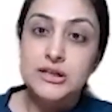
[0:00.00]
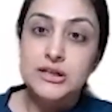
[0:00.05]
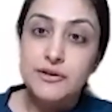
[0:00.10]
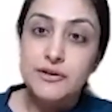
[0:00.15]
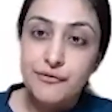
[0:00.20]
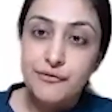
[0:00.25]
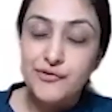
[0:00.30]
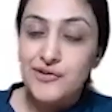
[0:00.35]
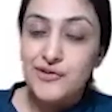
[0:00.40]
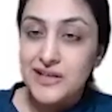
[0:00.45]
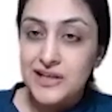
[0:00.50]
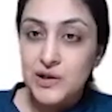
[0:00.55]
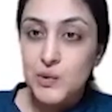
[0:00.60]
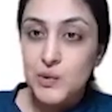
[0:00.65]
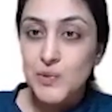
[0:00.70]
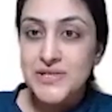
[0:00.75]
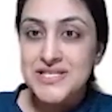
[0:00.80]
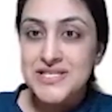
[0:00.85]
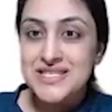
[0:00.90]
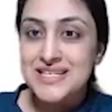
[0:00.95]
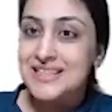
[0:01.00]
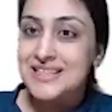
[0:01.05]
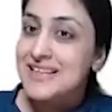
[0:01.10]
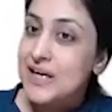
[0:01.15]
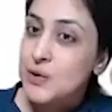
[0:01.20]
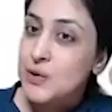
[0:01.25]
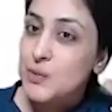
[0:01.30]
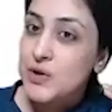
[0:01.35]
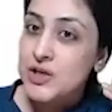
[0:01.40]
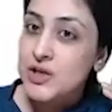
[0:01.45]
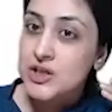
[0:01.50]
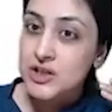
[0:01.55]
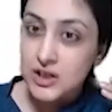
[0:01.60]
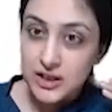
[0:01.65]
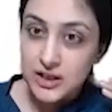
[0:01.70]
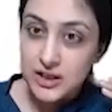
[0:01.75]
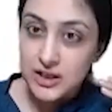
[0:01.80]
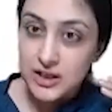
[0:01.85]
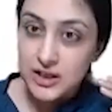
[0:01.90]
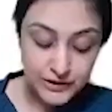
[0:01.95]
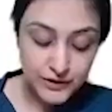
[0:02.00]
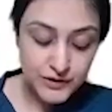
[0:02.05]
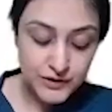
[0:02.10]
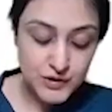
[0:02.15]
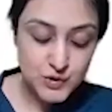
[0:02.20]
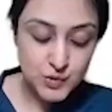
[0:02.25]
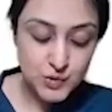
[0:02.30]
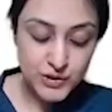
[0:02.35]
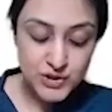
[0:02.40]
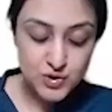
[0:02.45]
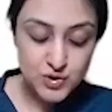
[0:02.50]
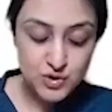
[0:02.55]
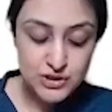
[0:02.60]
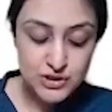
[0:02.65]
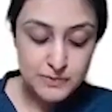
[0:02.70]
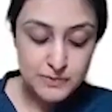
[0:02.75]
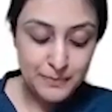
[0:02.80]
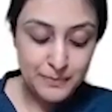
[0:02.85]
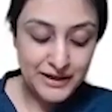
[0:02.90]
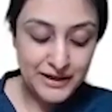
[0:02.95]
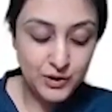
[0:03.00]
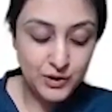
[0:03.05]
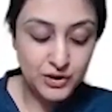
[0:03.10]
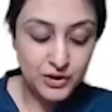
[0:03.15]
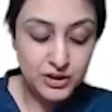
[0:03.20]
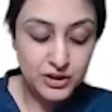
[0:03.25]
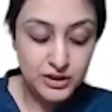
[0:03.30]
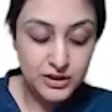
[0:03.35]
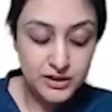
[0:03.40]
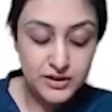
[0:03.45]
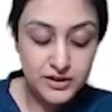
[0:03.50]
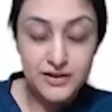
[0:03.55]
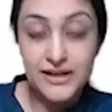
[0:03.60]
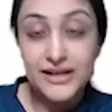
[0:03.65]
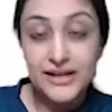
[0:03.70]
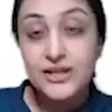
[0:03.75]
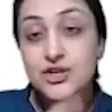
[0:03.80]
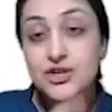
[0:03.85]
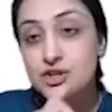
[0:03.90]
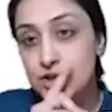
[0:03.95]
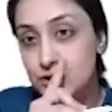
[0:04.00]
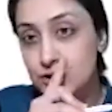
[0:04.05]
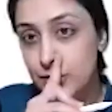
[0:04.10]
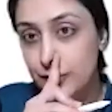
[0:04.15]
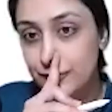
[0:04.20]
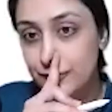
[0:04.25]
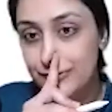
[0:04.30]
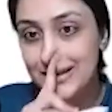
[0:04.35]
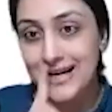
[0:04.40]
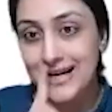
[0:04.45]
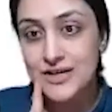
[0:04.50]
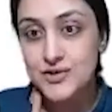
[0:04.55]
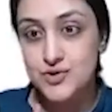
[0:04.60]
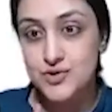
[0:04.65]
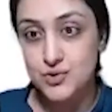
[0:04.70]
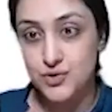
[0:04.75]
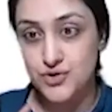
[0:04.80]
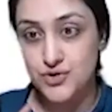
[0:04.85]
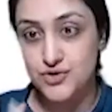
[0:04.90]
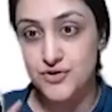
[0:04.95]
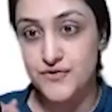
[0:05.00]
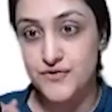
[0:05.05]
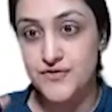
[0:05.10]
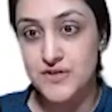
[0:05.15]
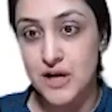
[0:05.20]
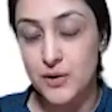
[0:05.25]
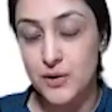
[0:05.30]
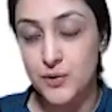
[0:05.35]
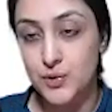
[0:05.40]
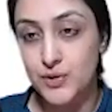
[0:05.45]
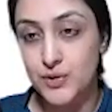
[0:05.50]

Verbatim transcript: the frequency that we're going to hear is going to depend on the direction of that source of sound.